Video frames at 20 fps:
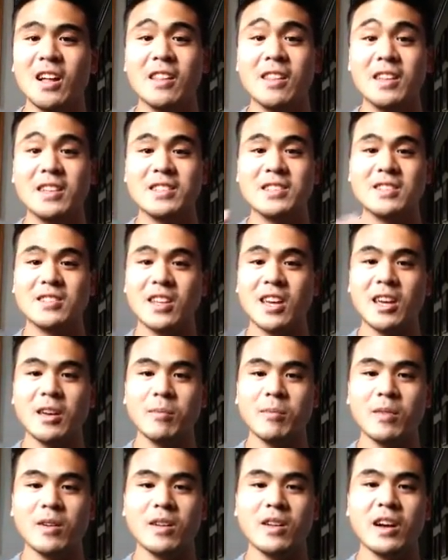This
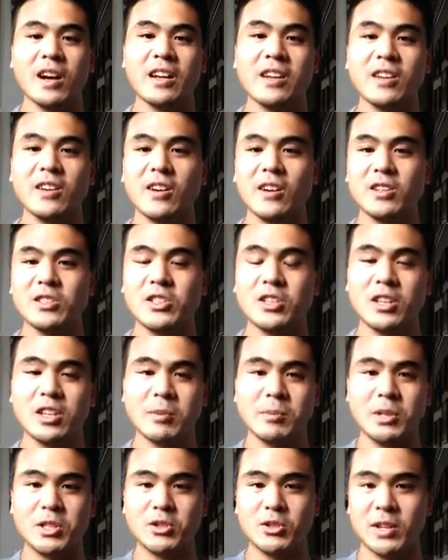same ideology
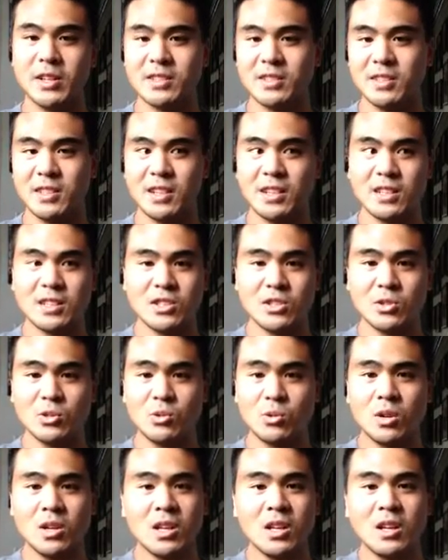can be translated
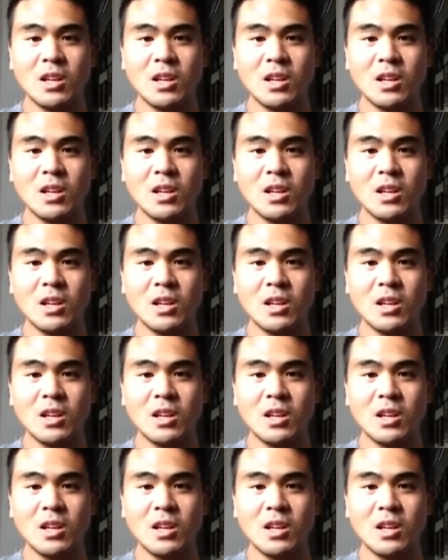to